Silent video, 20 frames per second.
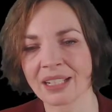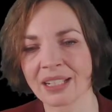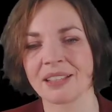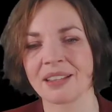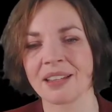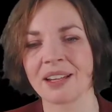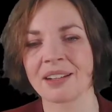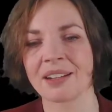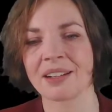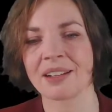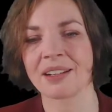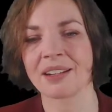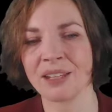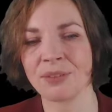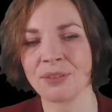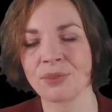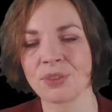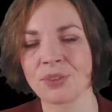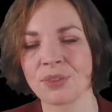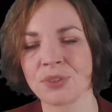the
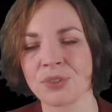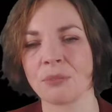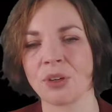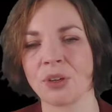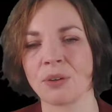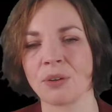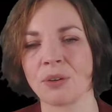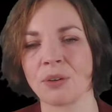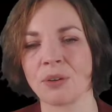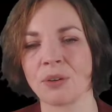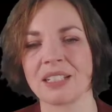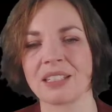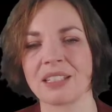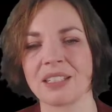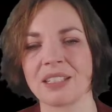lifetime of these